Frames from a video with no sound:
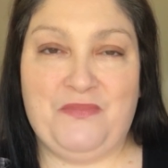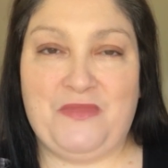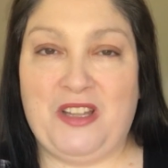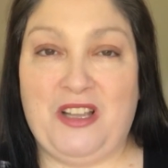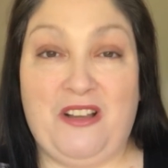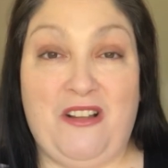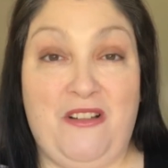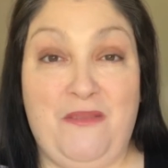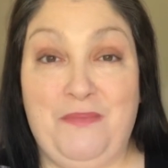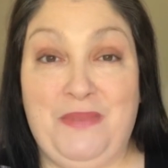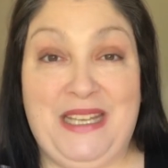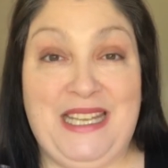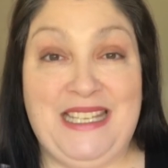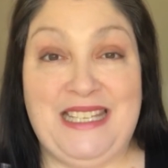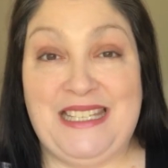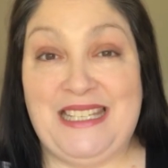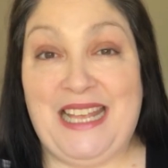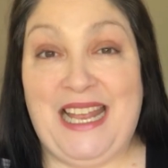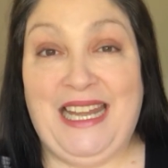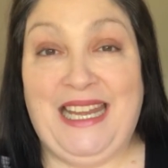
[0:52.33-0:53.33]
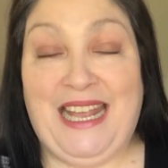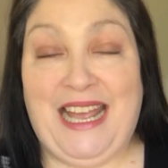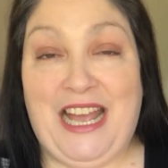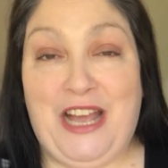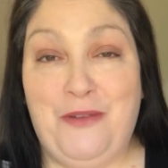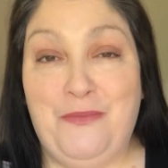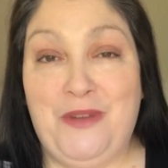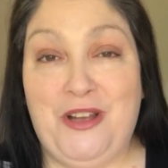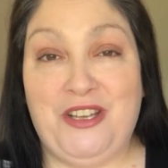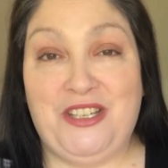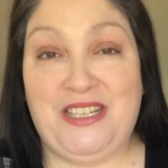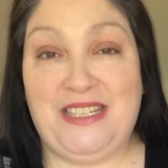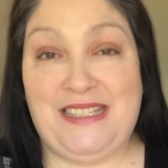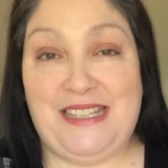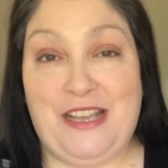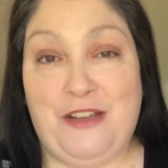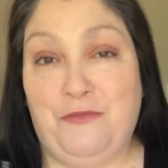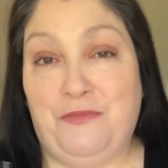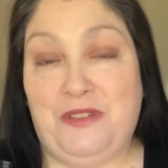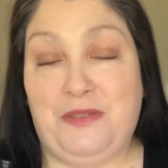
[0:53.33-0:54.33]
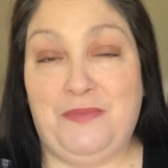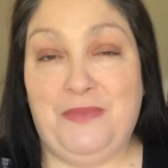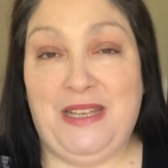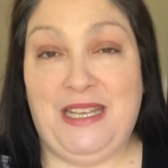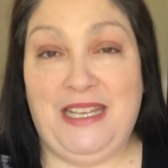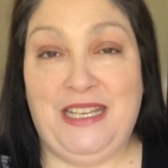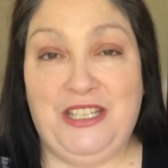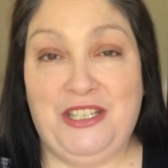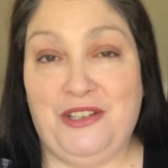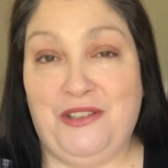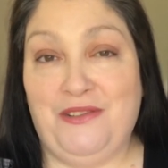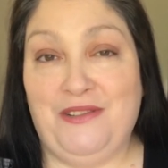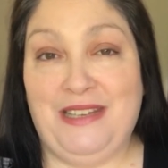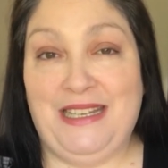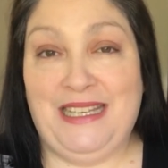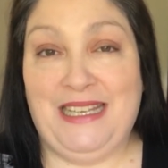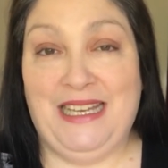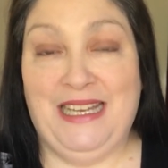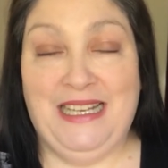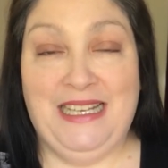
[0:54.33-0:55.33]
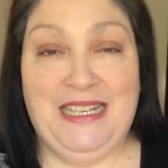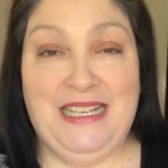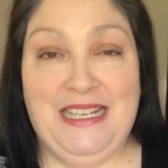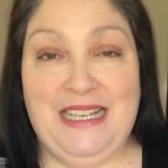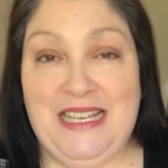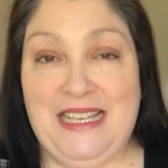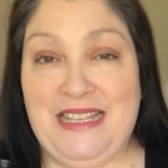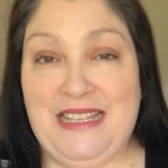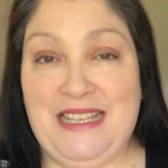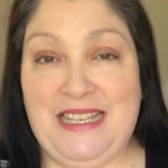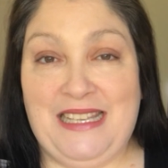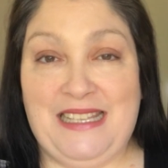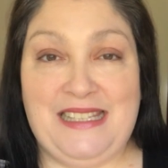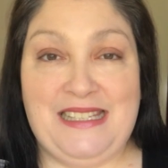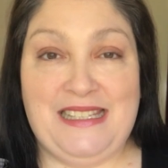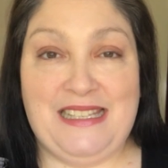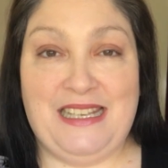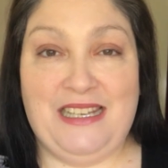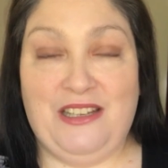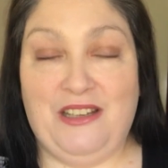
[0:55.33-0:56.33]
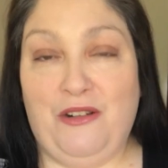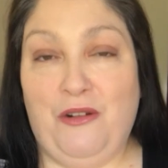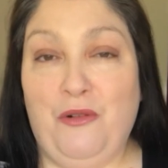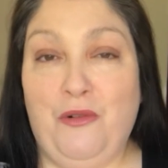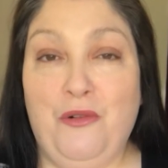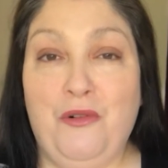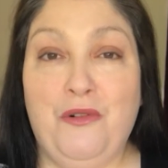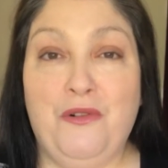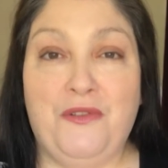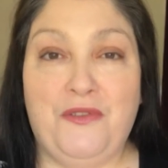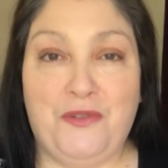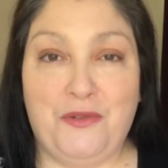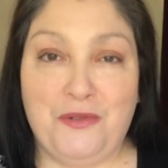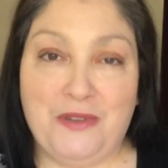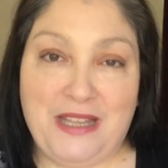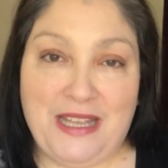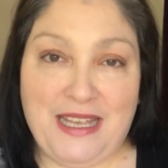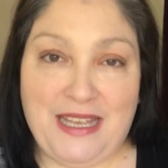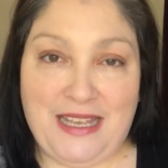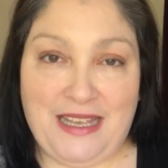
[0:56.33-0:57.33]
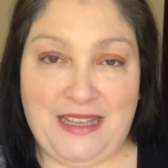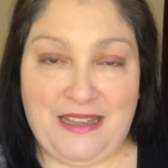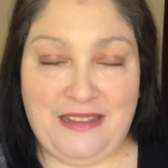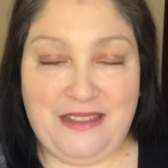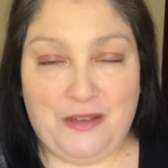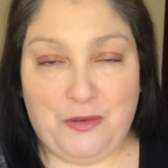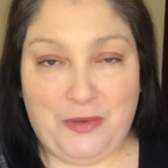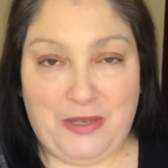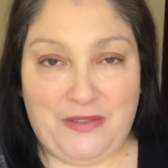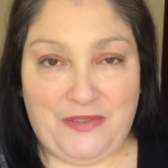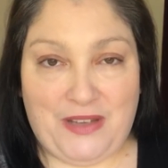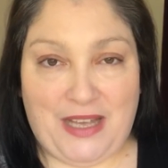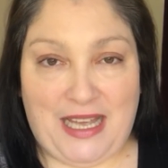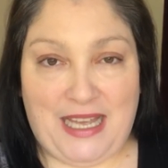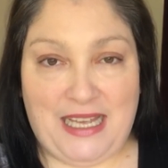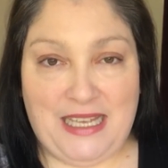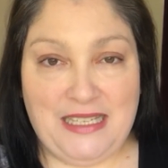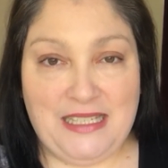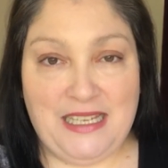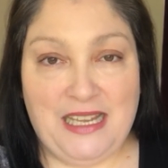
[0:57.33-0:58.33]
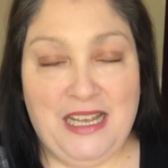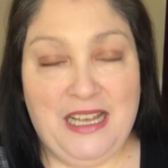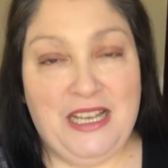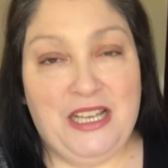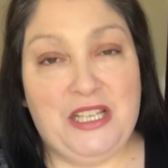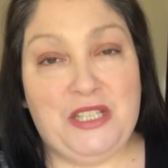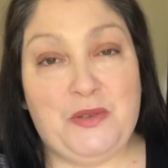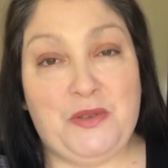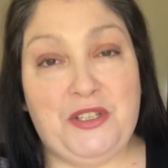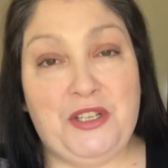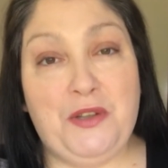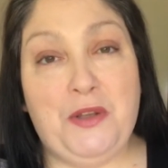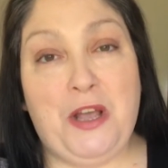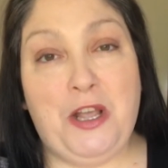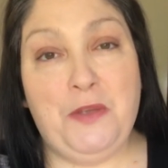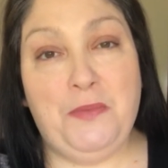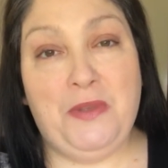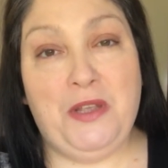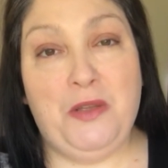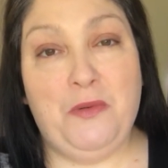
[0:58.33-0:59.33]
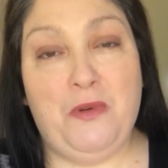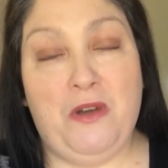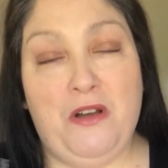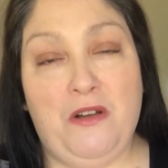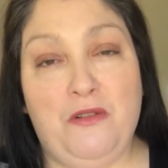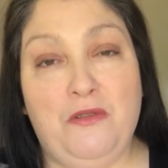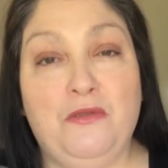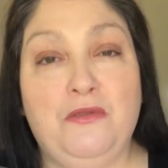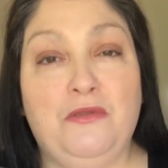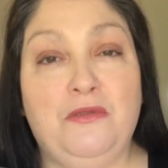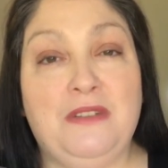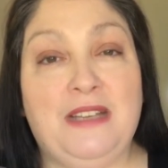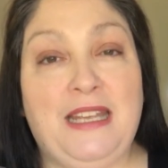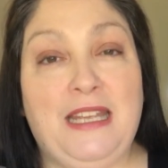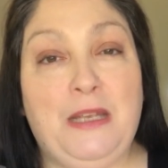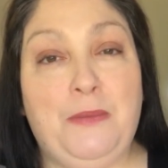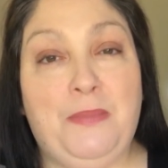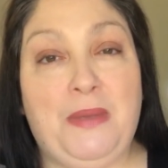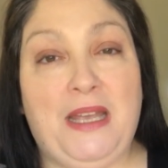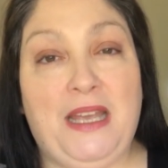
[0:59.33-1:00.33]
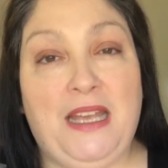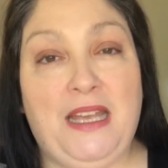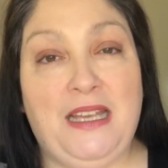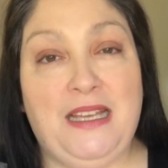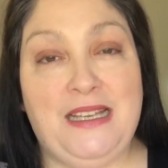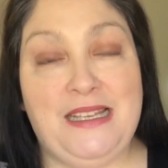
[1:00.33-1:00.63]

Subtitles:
can't begin to tell you how much it's helped me during this awful year that we've had. So I do hope you are all keeping